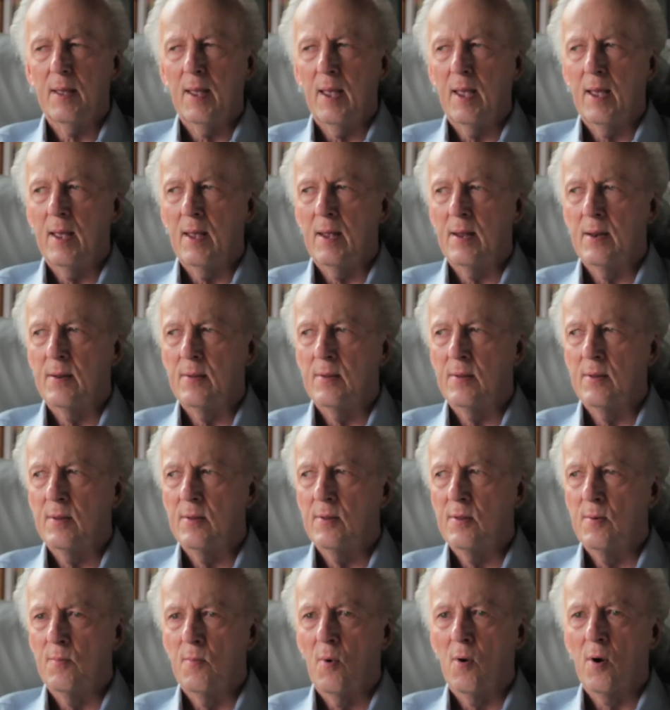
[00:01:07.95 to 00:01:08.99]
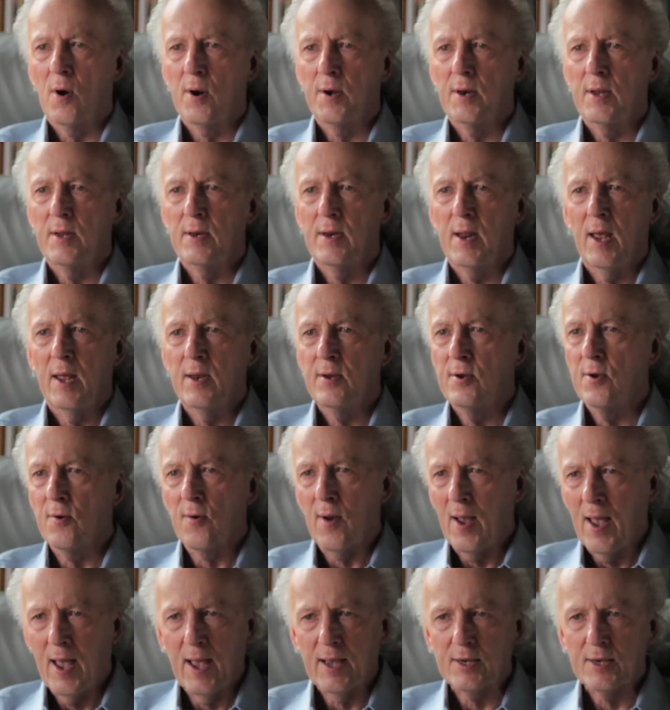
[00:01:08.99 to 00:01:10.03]
in the morning and
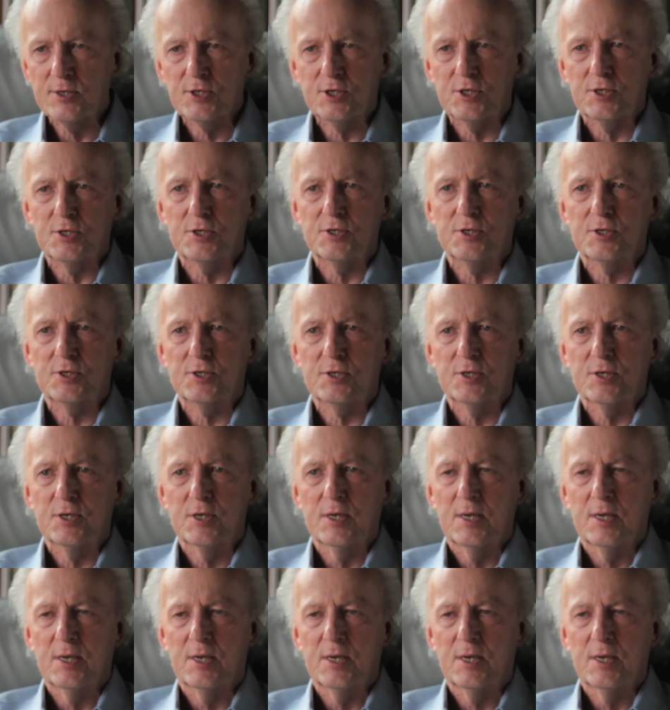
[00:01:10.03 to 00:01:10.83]
you're anxious,